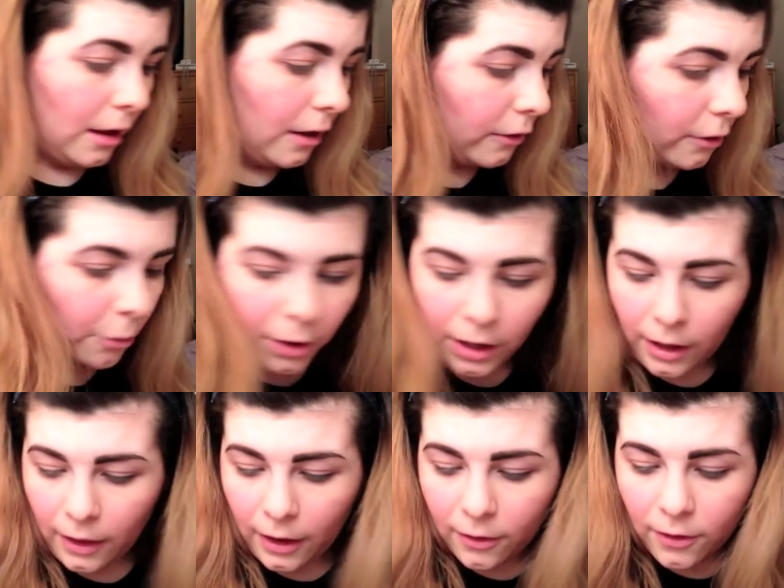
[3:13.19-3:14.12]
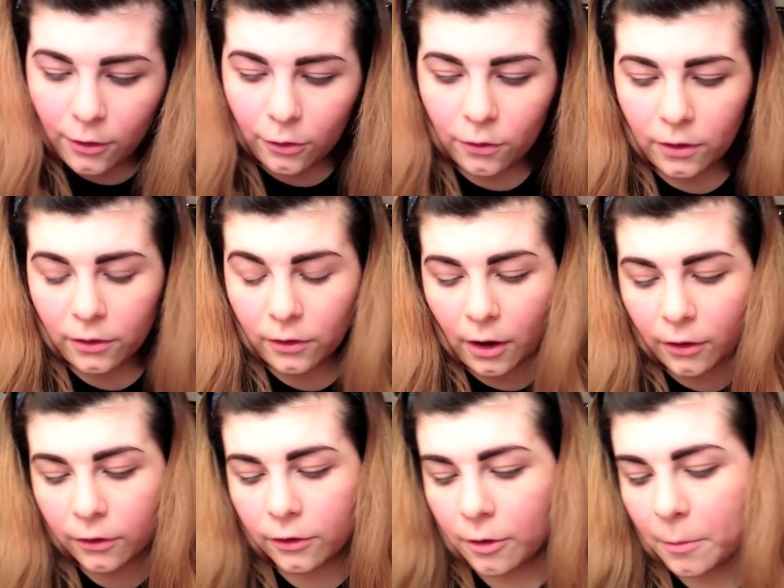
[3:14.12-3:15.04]
So what I like to use for this
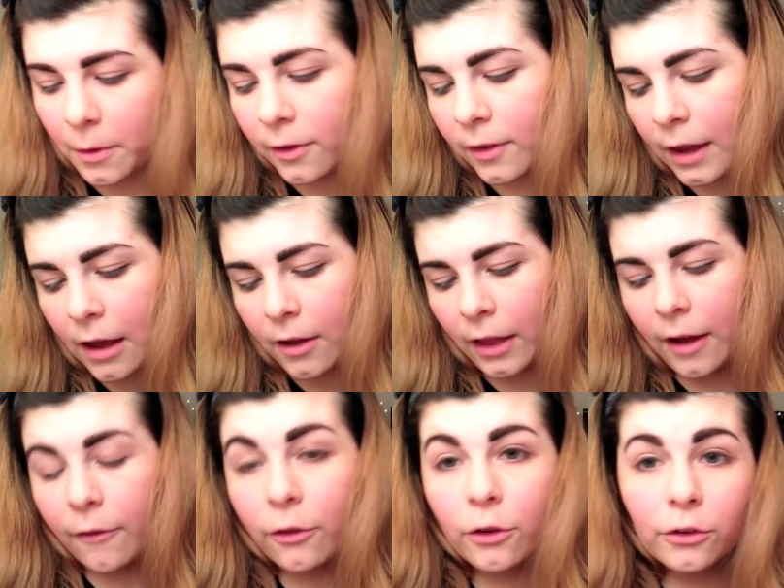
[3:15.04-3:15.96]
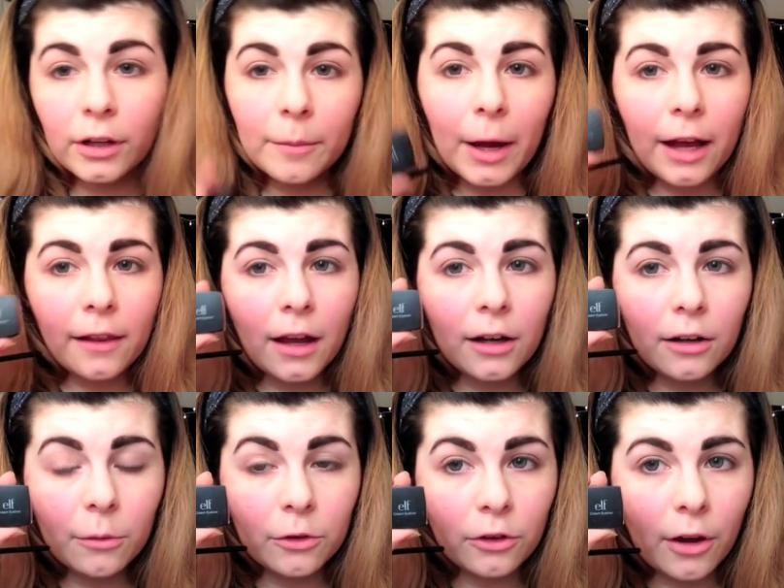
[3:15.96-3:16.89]
costume is ELF's cream
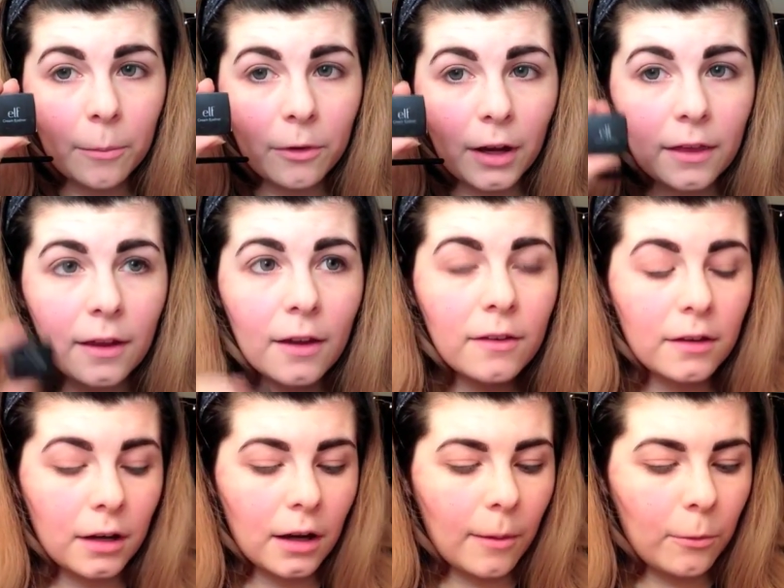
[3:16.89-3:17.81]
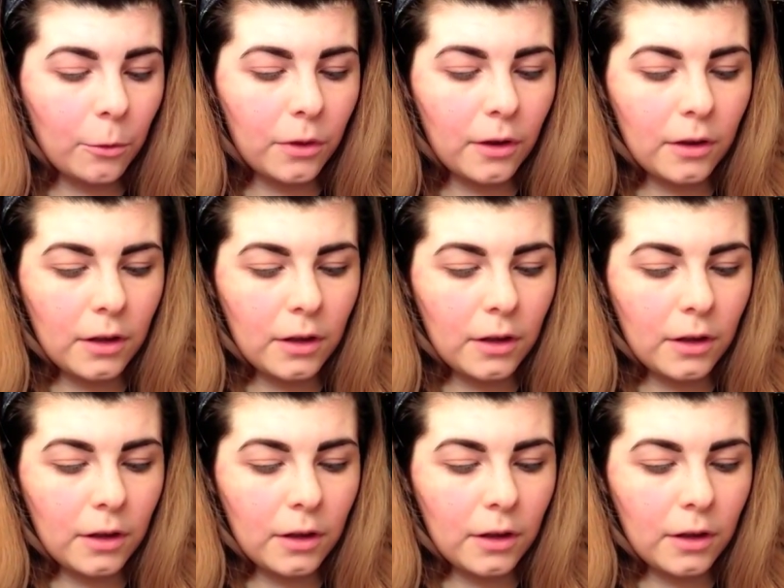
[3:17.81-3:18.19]
eyeliner, which comes like this, and it comes with a